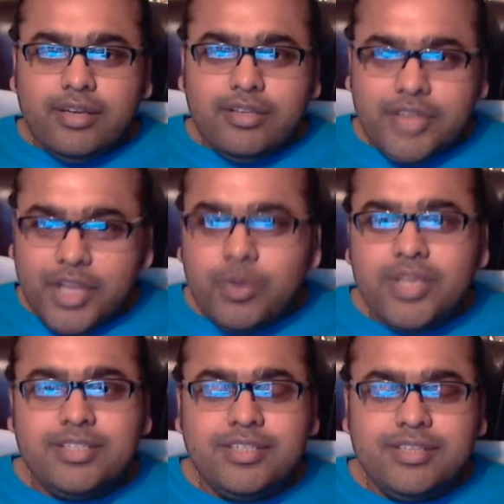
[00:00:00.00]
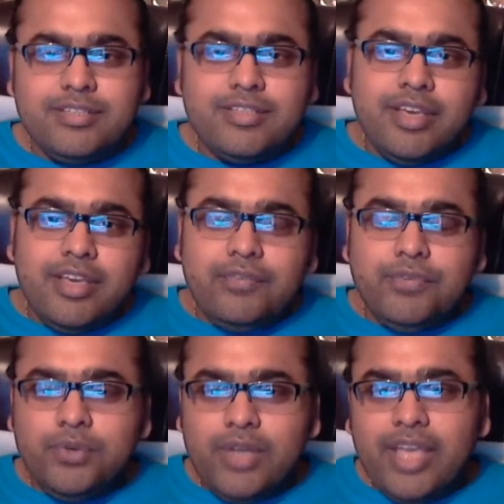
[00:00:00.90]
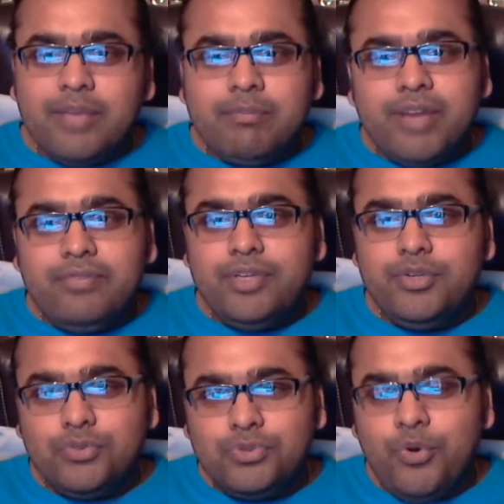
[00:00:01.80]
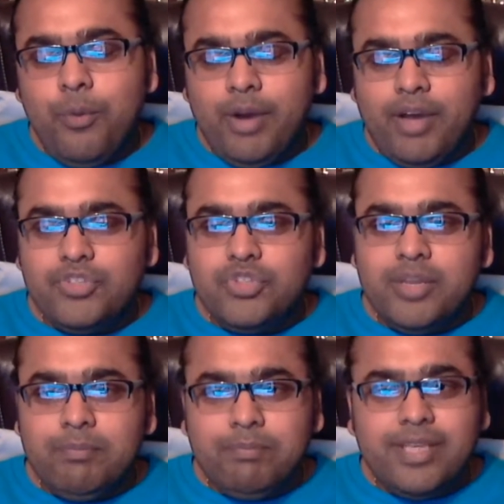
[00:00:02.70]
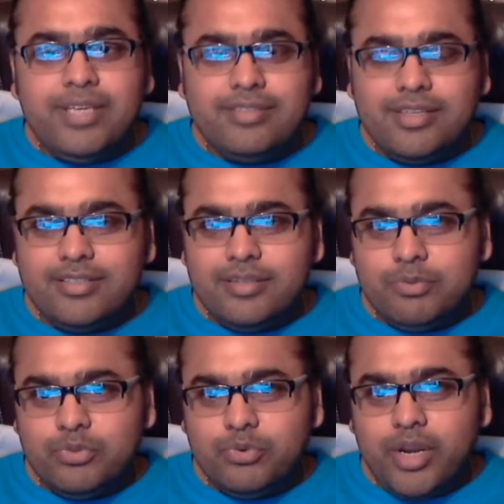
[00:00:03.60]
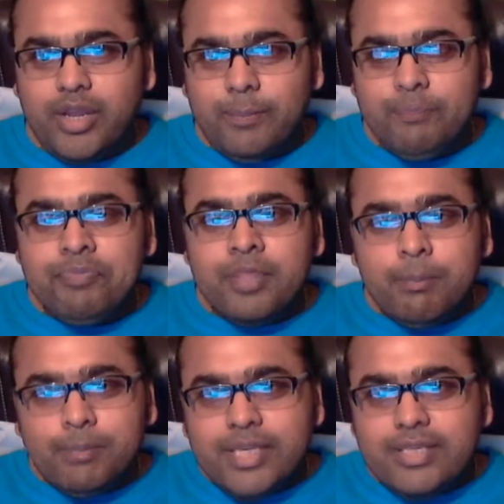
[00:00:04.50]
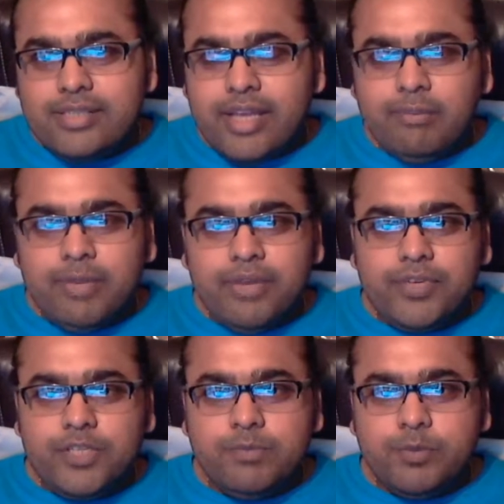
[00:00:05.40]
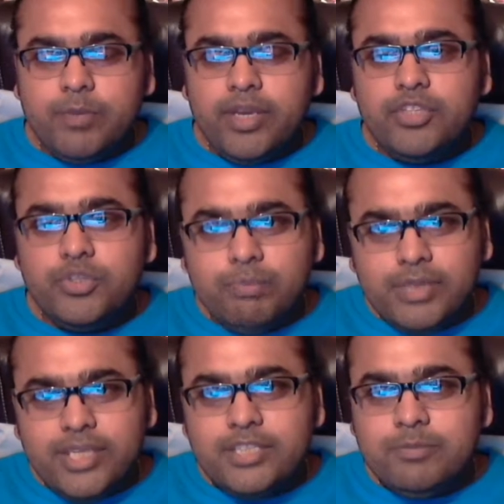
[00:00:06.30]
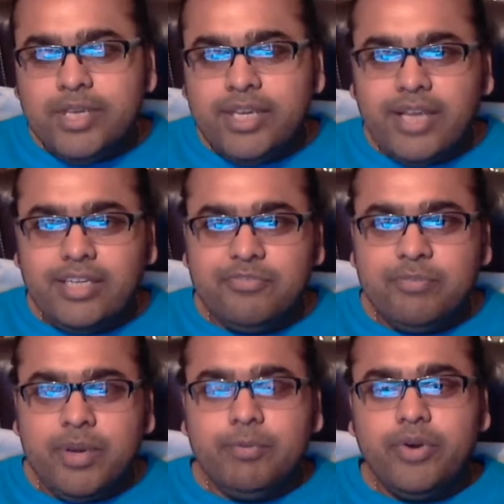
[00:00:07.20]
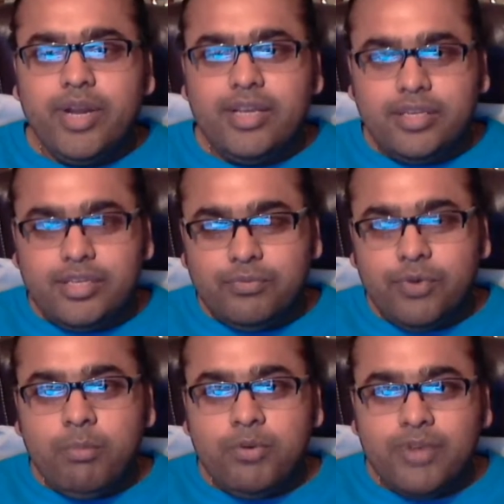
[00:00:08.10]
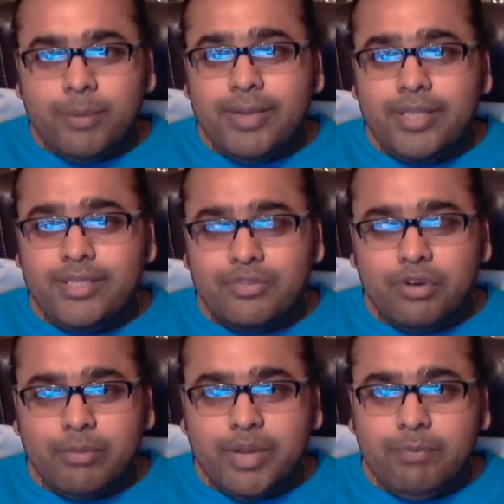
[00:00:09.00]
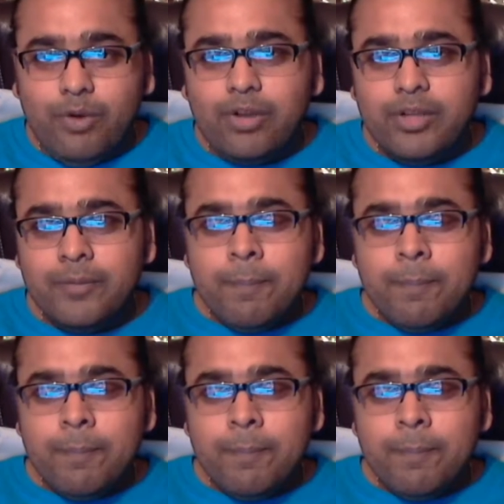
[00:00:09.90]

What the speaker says: request is, if you like my video so much, then please hit subscribe. Please like my Facebook page. Please be an active member in form of comments on my blog.